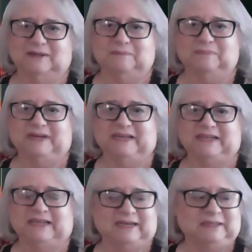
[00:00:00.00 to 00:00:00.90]
But
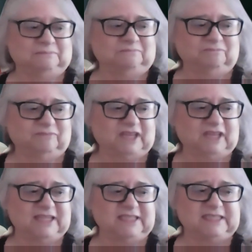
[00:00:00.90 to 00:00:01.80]
um,
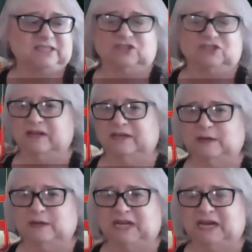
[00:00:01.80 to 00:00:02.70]
his sister ended
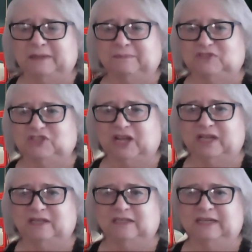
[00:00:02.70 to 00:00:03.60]
up dying,
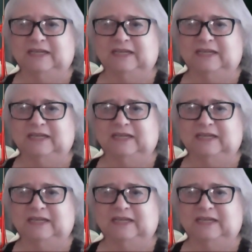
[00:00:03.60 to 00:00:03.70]
Jane.